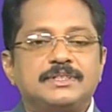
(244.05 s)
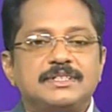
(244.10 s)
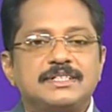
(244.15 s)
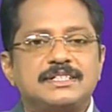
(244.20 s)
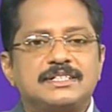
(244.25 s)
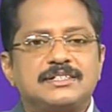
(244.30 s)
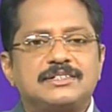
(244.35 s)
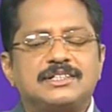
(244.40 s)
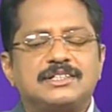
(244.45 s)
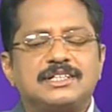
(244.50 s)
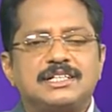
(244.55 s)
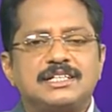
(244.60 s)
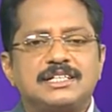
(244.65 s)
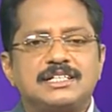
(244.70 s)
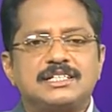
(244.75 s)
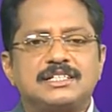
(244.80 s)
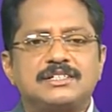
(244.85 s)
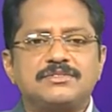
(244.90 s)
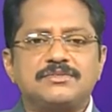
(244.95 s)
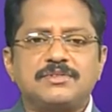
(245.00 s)
So, that
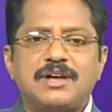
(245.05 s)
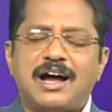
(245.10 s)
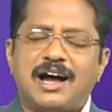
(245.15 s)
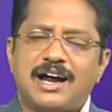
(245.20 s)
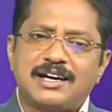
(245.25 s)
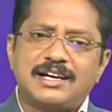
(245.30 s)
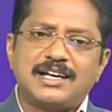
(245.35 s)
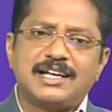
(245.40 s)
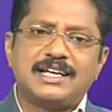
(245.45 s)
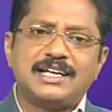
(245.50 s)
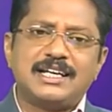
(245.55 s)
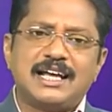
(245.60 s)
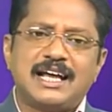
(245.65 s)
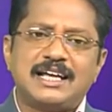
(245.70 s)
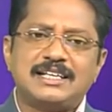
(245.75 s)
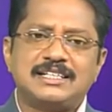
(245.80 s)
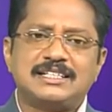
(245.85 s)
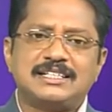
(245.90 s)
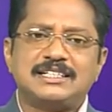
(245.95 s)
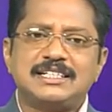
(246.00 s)
is ordinary
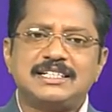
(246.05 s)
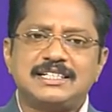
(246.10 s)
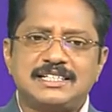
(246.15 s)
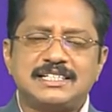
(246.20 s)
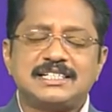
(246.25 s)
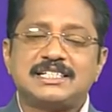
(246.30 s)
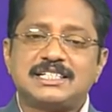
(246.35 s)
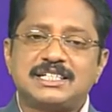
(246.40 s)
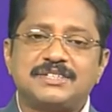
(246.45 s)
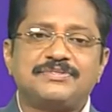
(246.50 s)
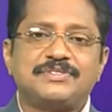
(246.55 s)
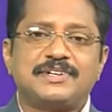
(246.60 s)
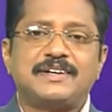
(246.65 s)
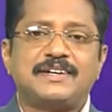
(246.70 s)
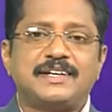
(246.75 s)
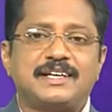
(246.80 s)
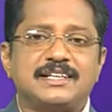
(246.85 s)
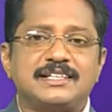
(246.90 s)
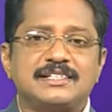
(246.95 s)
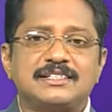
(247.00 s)
has 365
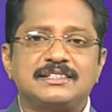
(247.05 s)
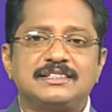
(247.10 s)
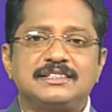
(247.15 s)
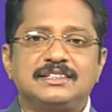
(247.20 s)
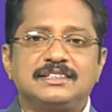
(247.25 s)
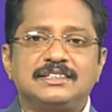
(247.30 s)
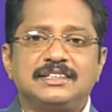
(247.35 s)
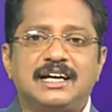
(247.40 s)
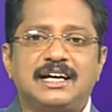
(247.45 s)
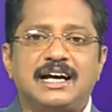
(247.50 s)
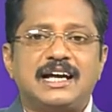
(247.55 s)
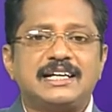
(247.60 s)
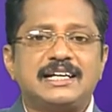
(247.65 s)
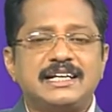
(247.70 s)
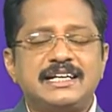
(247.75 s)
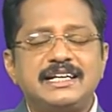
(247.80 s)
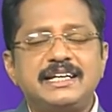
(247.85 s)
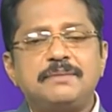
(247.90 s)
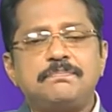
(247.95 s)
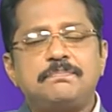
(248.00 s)
days and
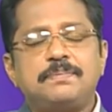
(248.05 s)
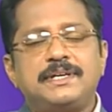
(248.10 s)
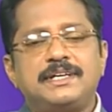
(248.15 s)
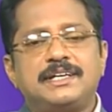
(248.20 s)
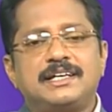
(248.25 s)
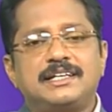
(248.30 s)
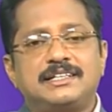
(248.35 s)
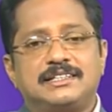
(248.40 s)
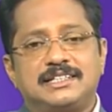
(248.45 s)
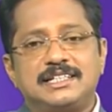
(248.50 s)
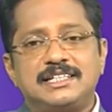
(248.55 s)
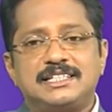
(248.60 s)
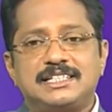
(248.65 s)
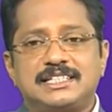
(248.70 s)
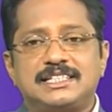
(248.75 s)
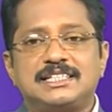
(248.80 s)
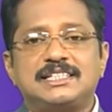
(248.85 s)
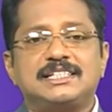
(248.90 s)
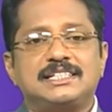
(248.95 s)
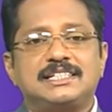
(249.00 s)
leap year
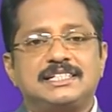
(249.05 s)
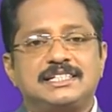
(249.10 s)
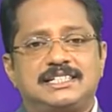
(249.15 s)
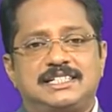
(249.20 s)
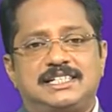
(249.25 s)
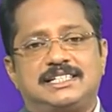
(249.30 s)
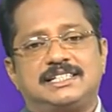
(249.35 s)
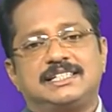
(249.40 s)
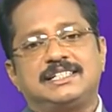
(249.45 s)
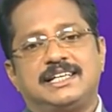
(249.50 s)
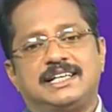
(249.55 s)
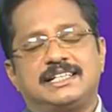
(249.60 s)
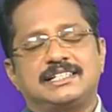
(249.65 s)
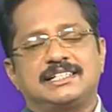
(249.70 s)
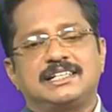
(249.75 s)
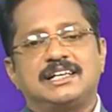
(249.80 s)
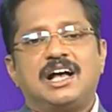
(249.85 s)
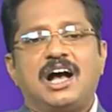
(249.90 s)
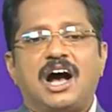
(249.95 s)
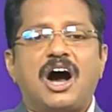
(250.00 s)
366 days.
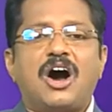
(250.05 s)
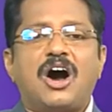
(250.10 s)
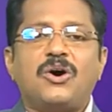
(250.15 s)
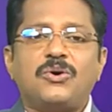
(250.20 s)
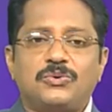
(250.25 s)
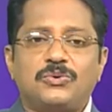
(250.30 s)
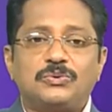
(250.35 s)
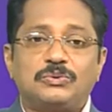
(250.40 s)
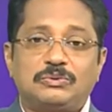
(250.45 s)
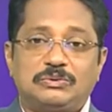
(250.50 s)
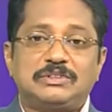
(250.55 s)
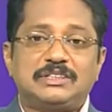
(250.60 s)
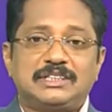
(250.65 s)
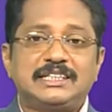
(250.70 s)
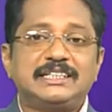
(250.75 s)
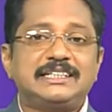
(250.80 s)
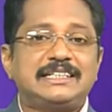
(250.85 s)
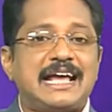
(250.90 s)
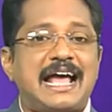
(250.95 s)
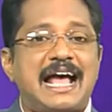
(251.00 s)
How
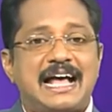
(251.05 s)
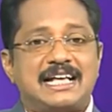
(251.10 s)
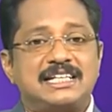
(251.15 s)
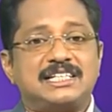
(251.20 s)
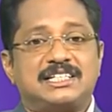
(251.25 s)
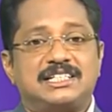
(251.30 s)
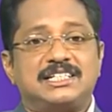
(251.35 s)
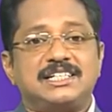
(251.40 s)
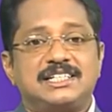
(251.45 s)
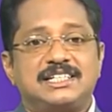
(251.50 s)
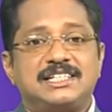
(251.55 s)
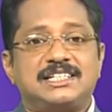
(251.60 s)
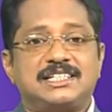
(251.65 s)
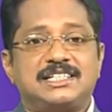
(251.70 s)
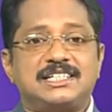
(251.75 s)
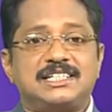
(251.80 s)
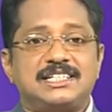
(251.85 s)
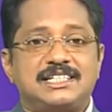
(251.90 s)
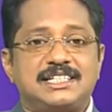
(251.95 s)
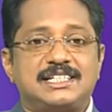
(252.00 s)
it has
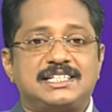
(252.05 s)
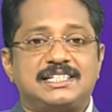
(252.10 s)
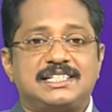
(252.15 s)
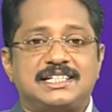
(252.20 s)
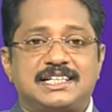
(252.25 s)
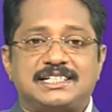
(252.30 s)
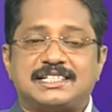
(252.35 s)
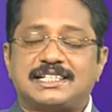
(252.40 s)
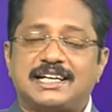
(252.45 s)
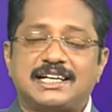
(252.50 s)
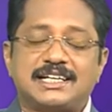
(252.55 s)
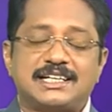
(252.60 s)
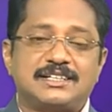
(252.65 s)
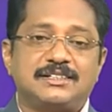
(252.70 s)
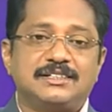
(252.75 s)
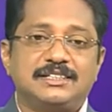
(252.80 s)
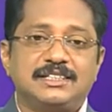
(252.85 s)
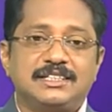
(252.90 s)
366 days, correct?